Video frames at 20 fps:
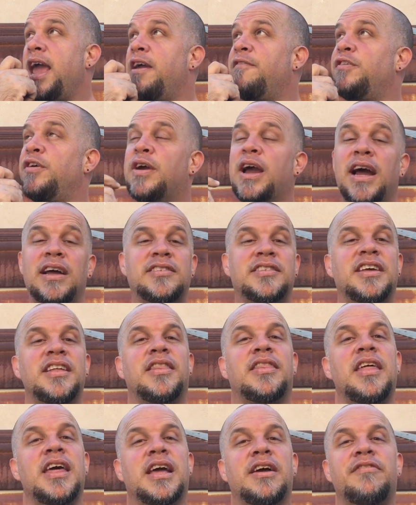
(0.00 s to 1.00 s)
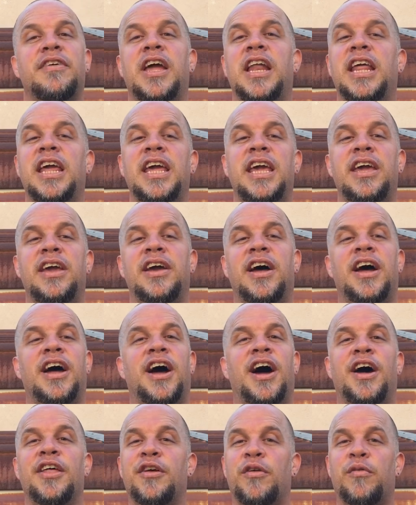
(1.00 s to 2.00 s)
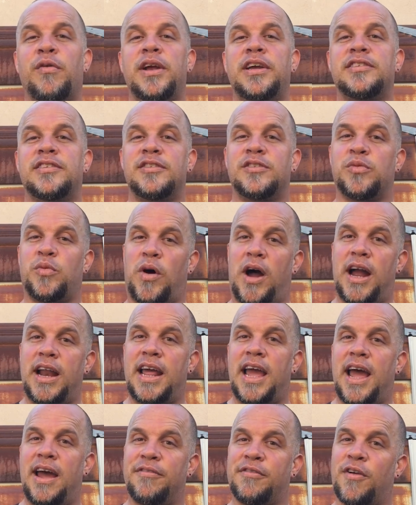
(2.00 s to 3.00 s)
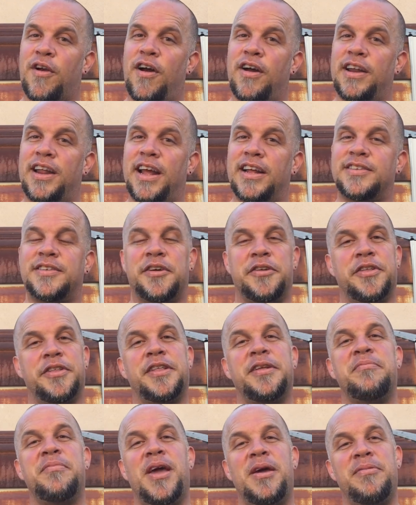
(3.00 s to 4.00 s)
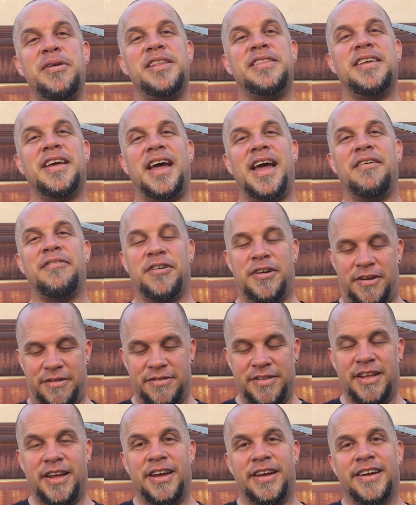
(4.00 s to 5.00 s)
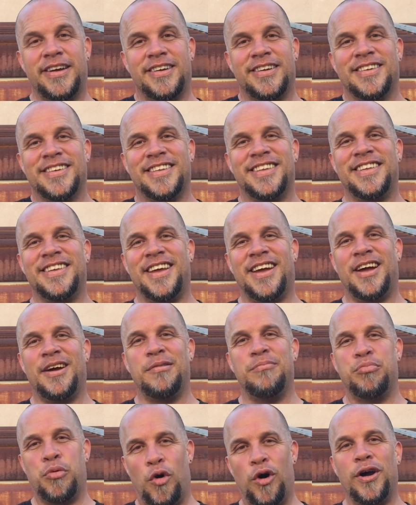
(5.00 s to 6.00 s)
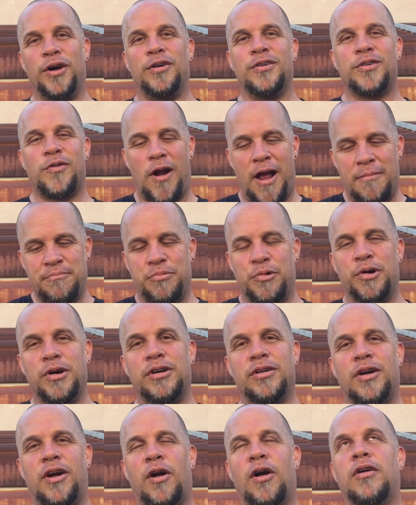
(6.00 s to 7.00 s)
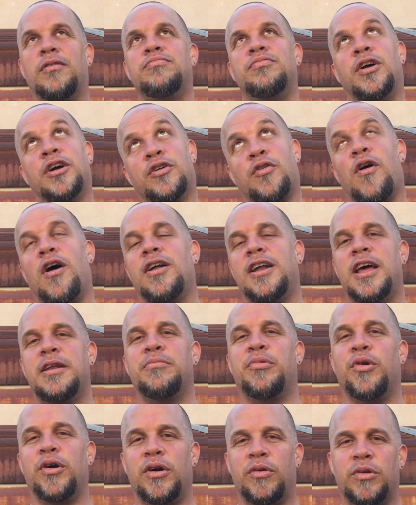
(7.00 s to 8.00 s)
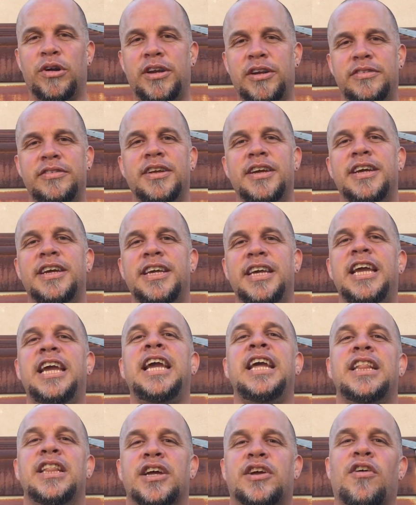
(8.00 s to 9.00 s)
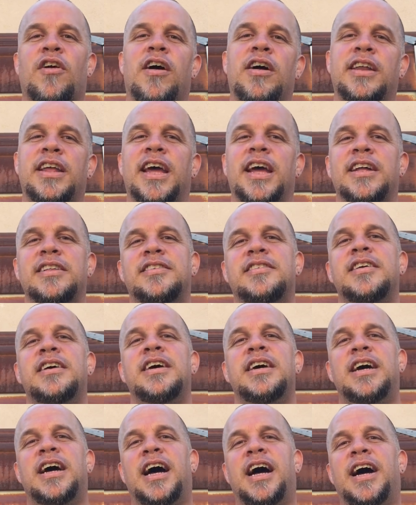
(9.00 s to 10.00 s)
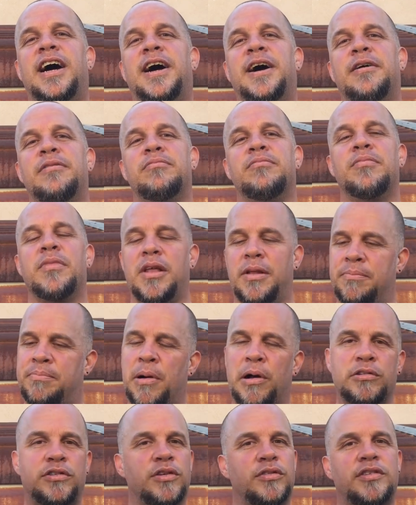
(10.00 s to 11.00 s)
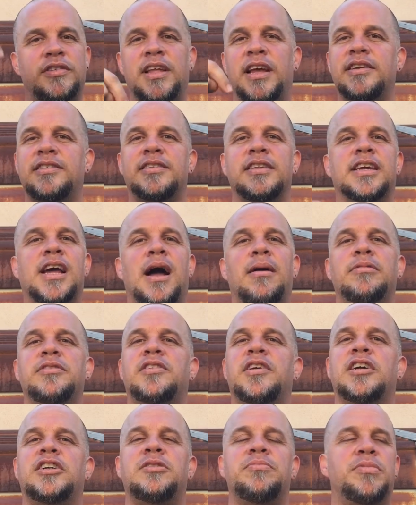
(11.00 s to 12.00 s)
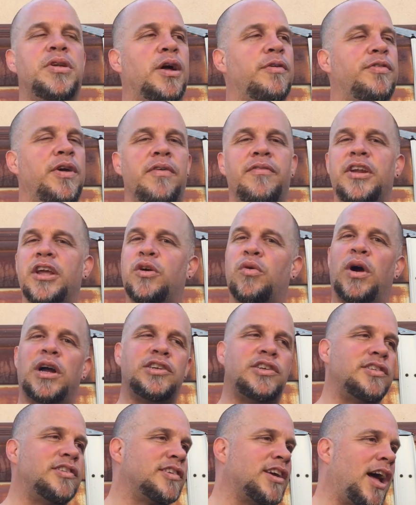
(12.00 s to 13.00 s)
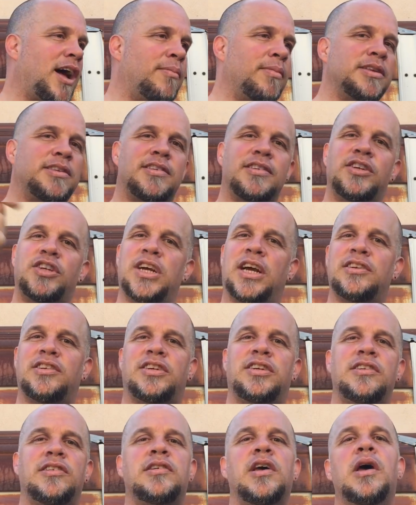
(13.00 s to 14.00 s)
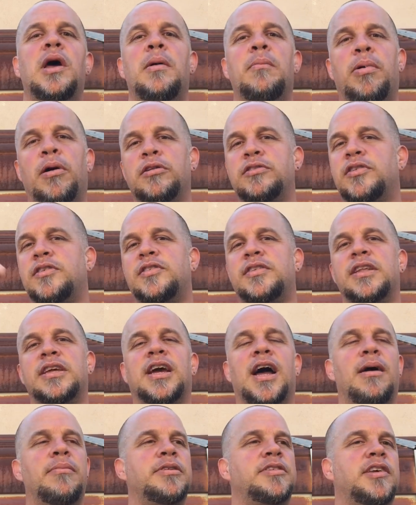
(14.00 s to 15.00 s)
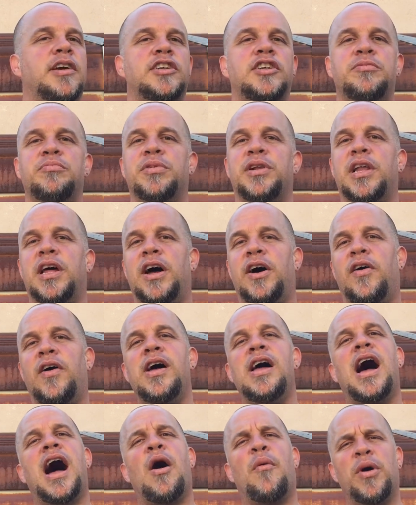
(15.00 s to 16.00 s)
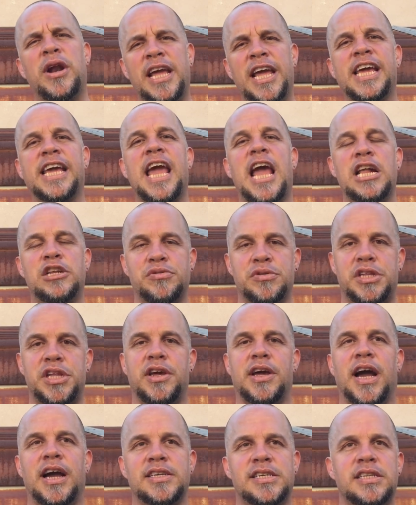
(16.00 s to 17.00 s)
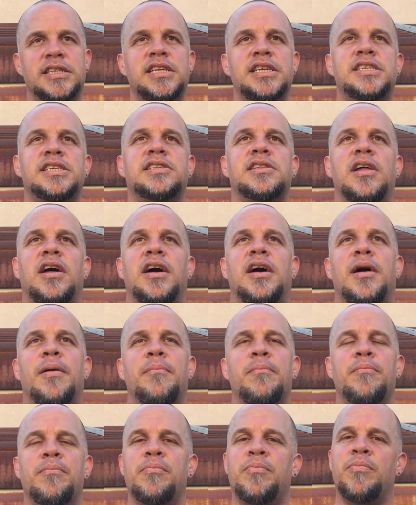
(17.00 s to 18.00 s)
if you guys can think of any uh, other reasons why to have crawdads other than maybe to have a... Uh, uh, boil, crab boil, or a crawdad boil where you eat in the crawdads. Um, post those things in the comment section below. If you have any questions, comments, suggestions, post those in the comment section below. I want to engage with you guys on these um,